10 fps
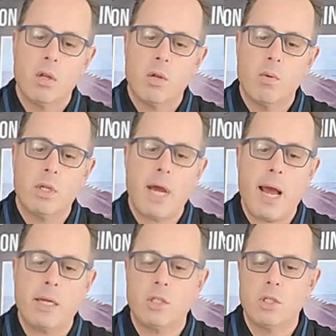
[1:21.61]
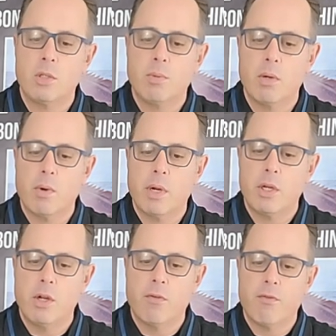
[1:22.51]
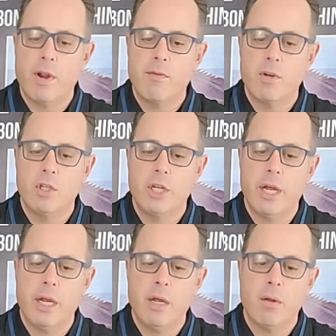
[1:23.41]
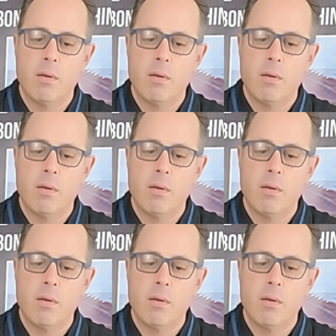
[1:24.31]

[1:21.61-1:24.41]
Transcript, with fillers: to attach the split ring to your favorite jig.